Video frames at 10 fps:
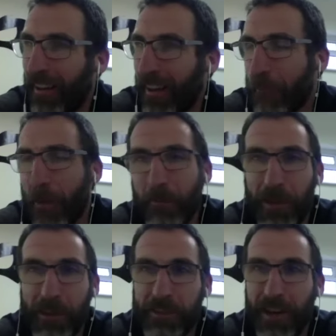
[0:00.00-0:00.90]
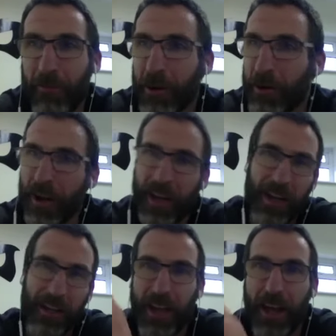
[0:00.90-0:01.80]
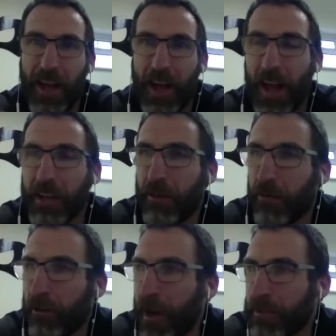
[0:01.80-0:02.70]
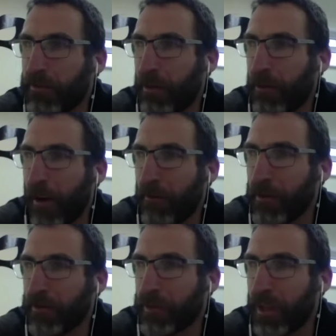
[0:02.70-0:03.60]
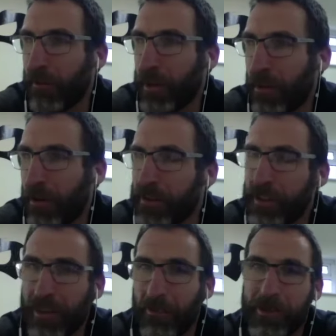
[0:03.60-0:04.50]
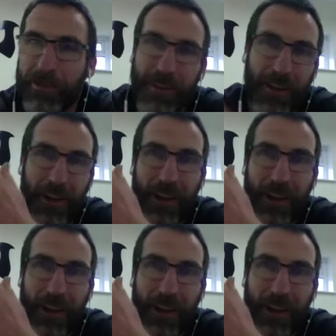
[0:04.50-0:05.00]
I bump into someone or I get a request for a reference for someone, or I see someone's